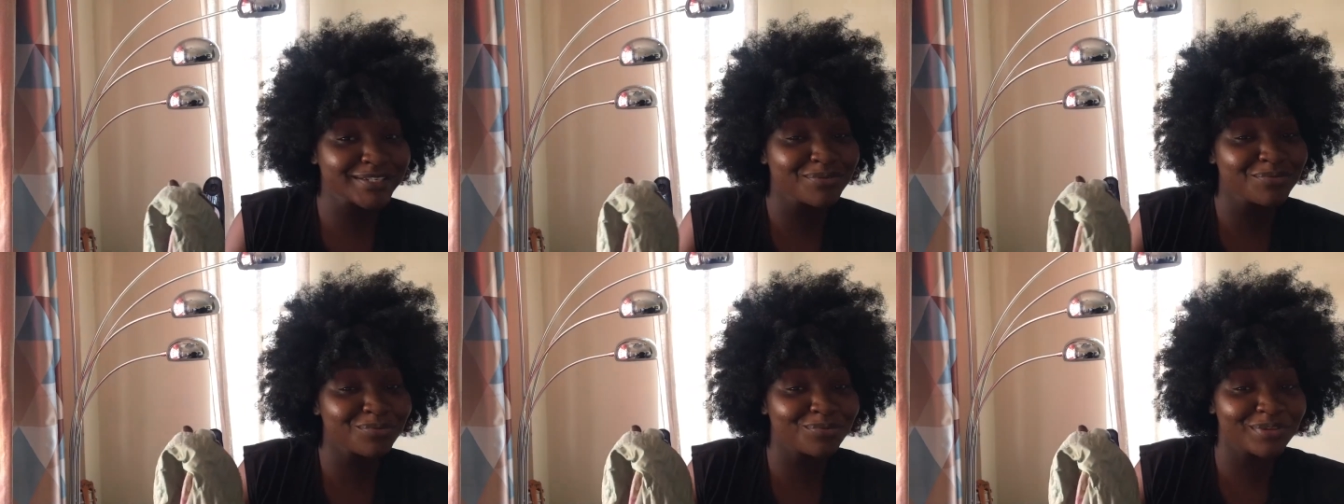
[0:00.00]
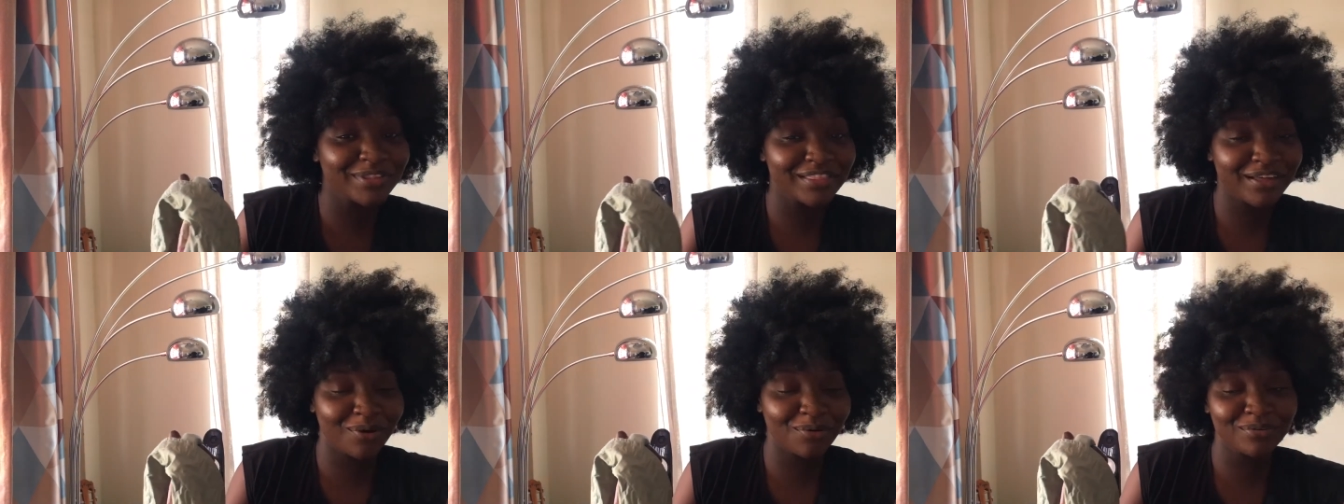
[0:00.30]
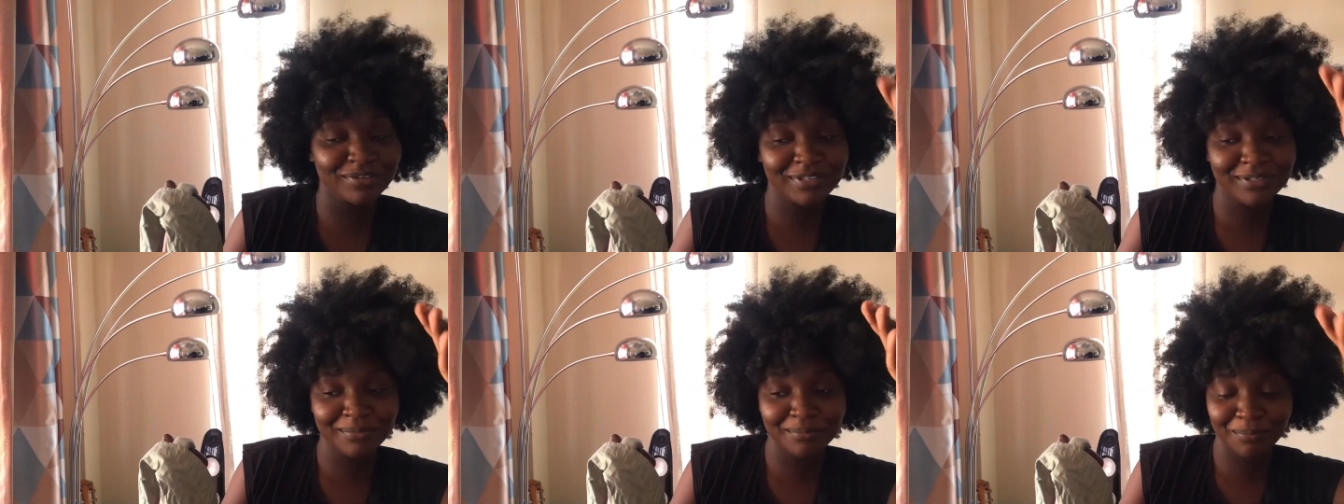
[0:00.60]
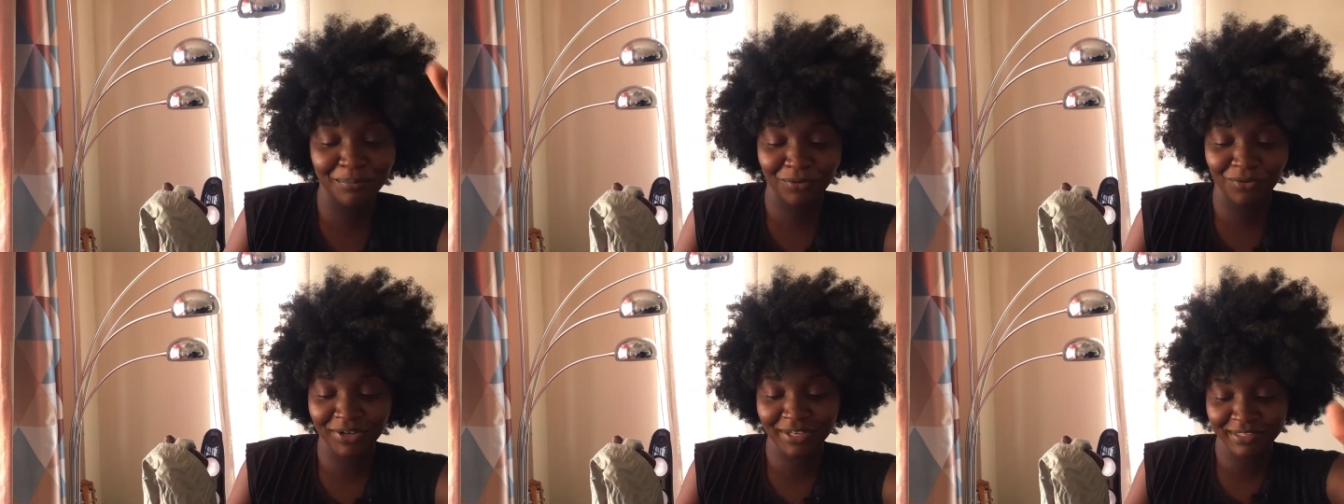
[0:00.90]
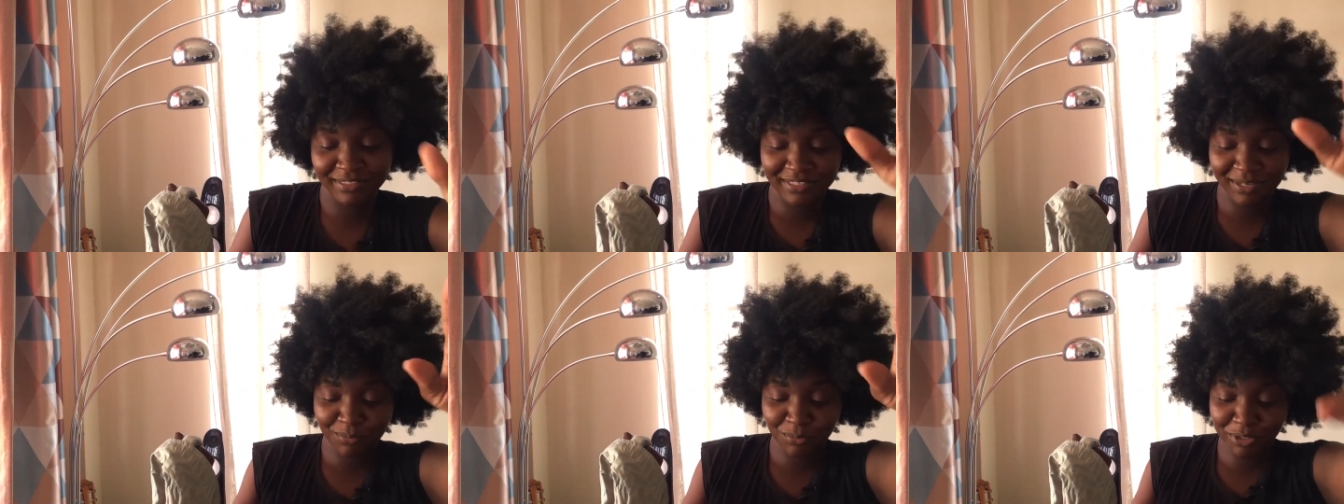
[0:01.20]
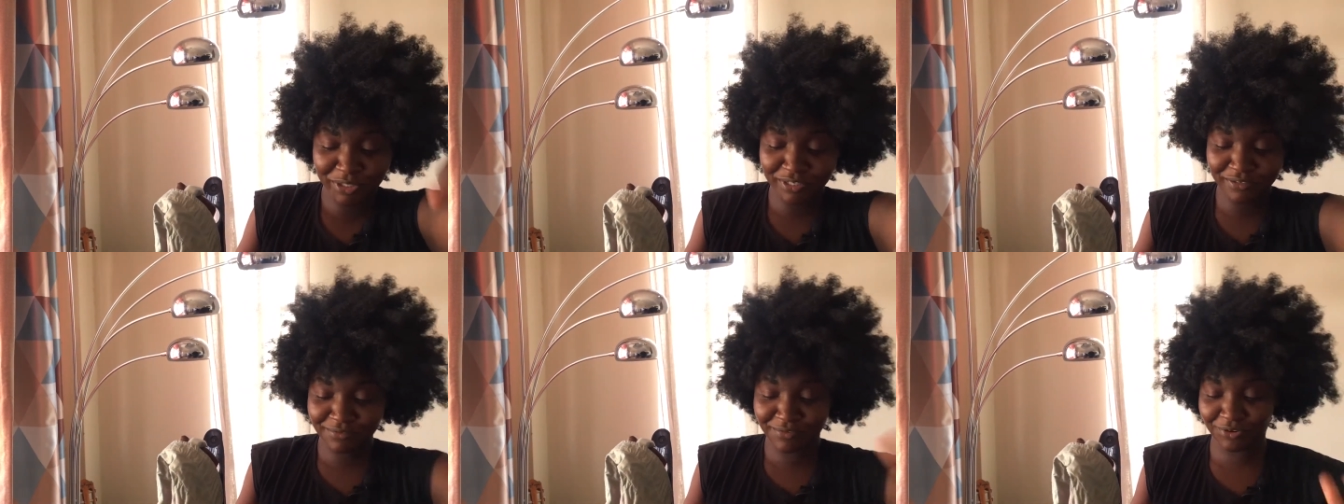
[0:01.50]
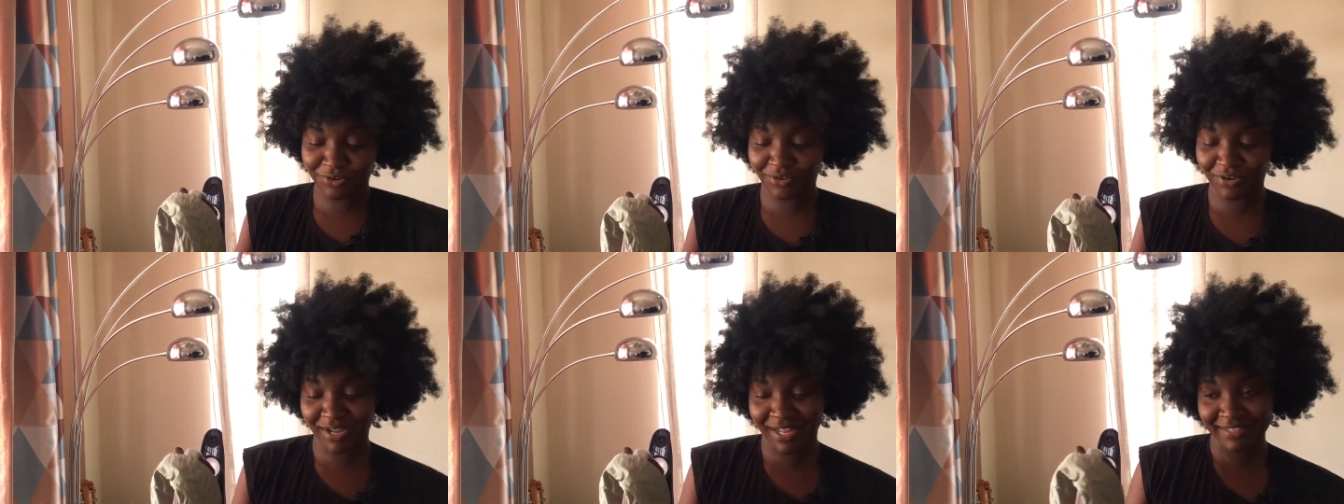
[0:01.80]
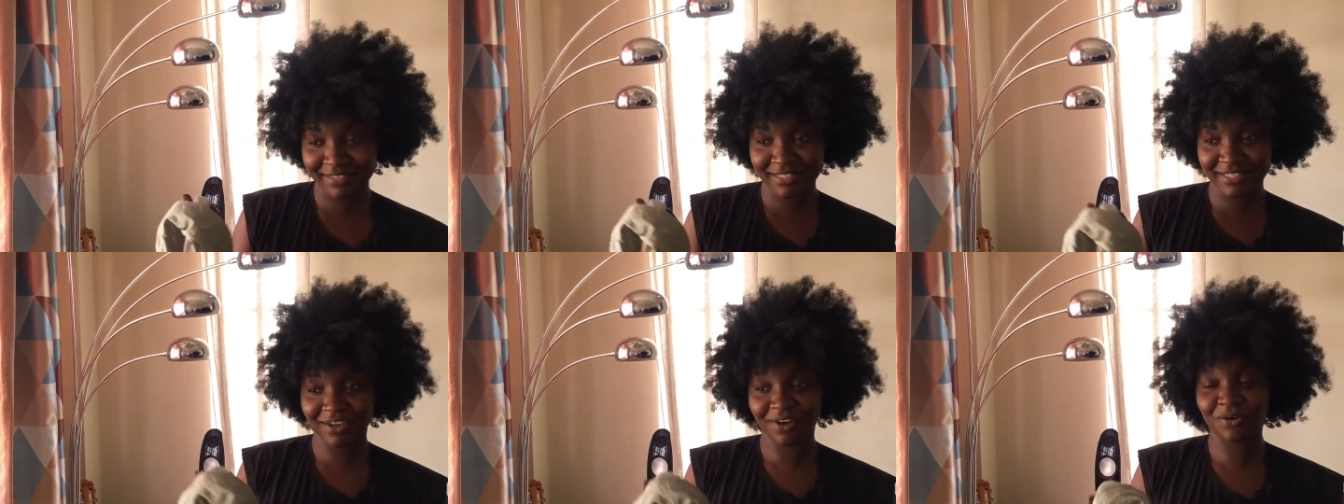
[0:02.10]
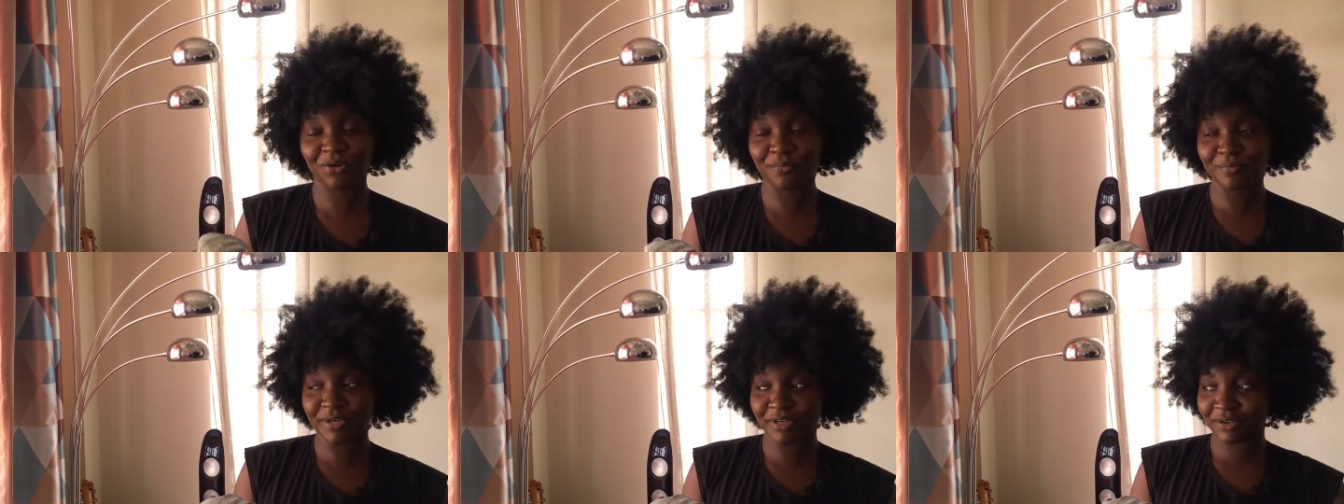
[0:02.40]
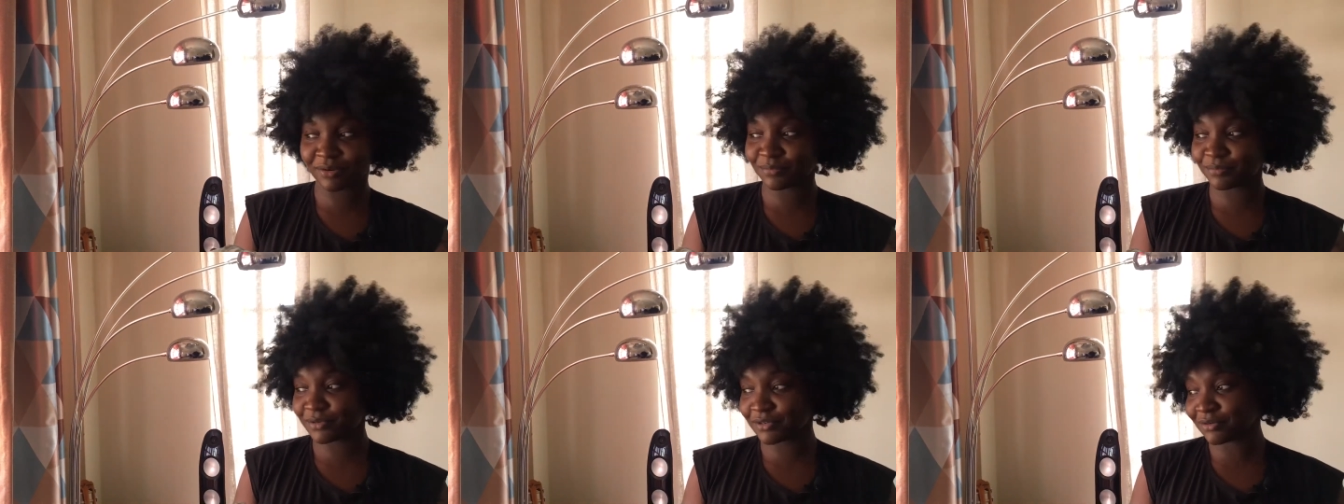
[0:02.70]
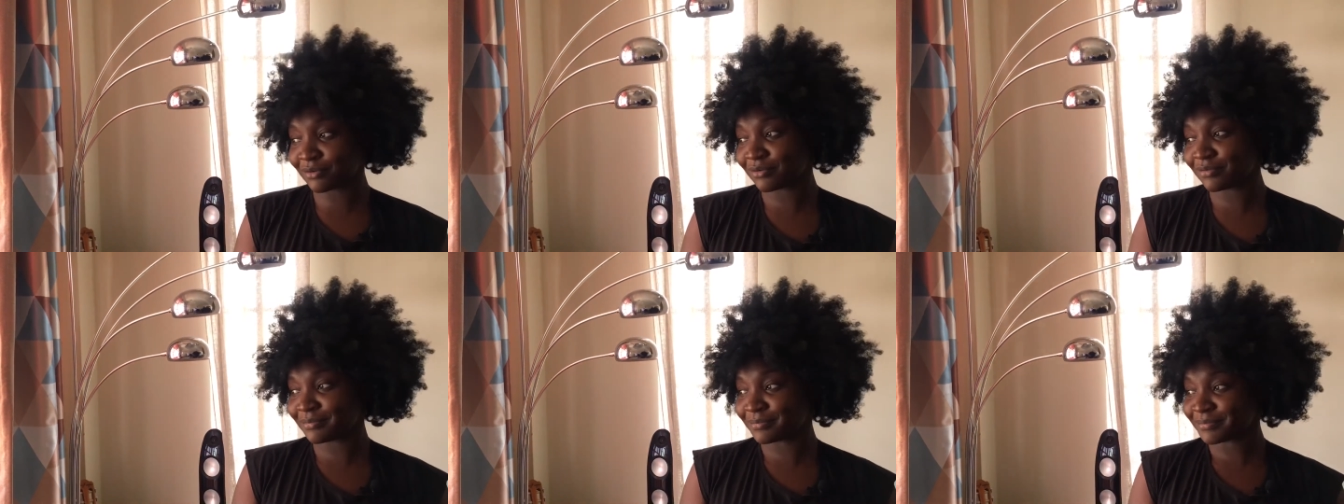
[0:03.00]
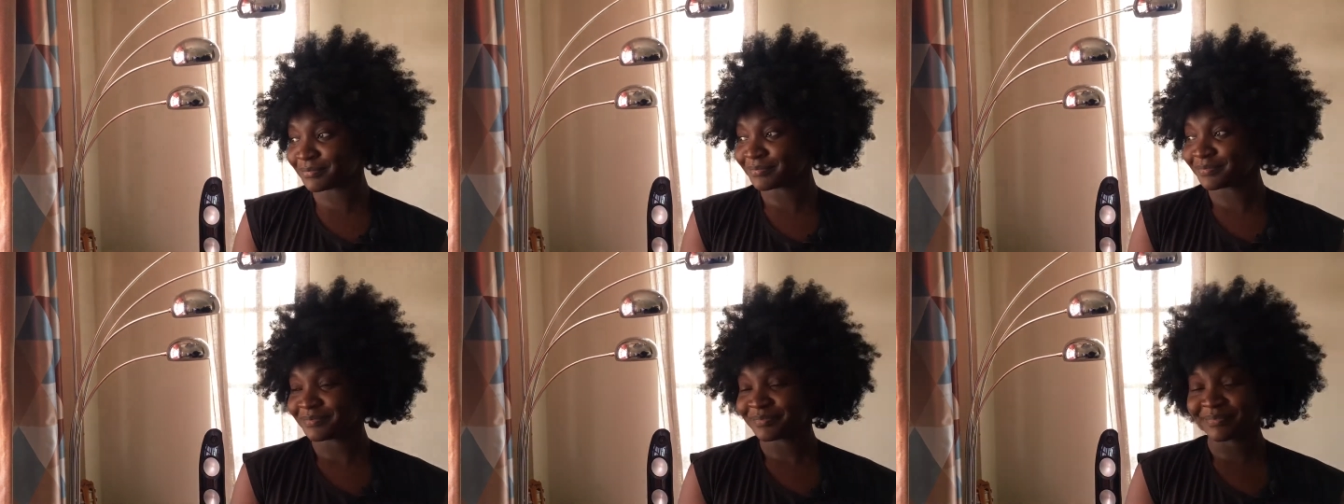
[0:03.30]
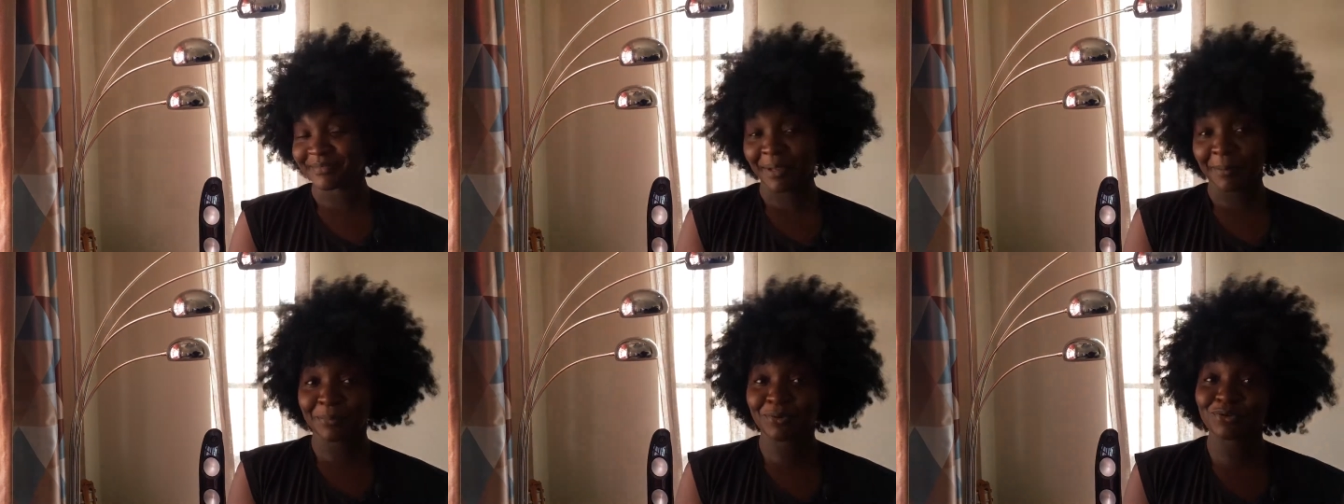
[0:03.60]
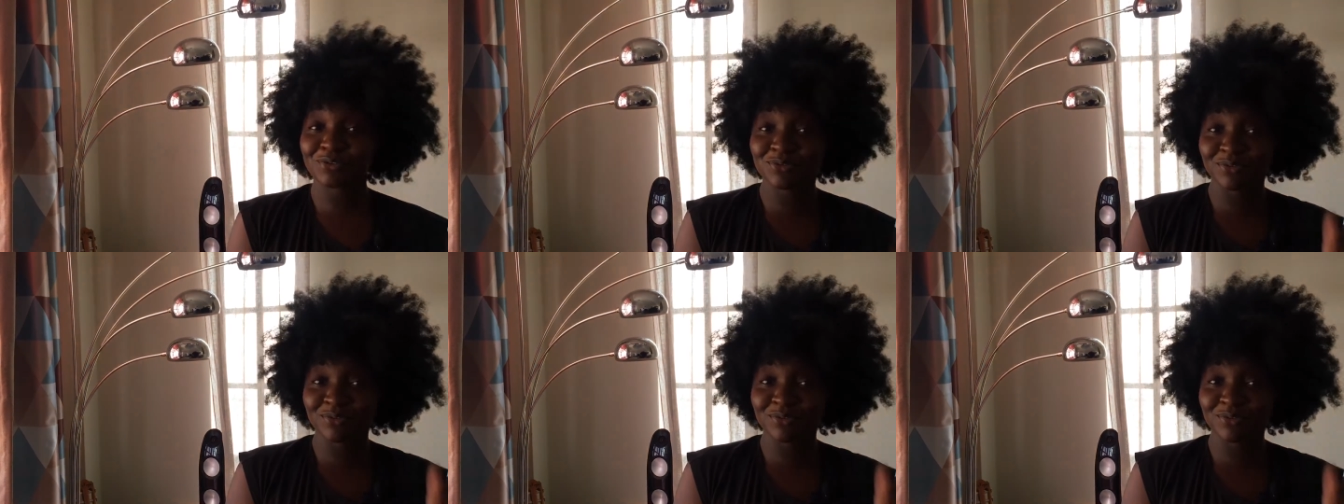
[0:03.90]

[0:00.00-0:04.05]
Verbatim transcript: without pockets? I'm waiting for your answer. Comment down below, because